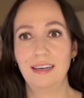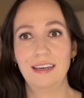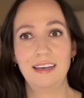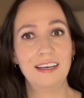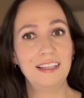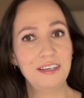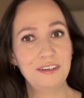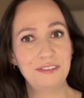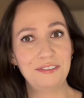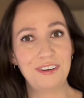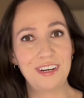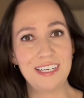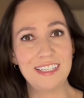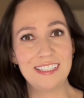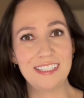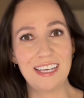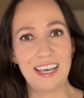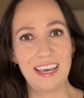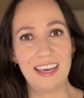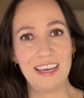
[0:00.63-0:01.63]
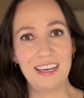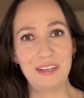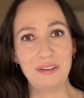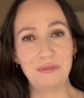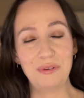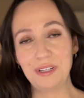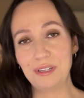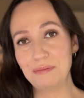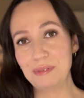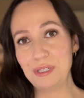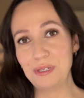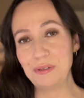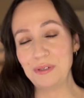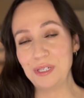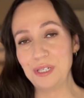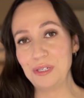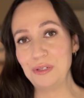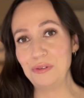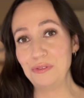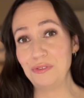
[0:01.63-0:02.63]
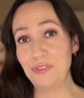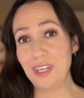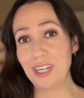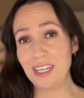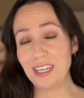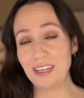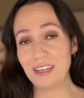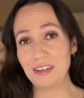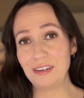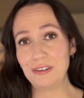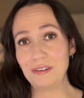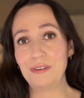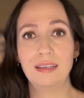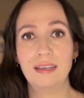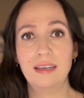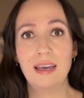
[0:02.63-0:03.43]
Hello friends and welcome to a new video.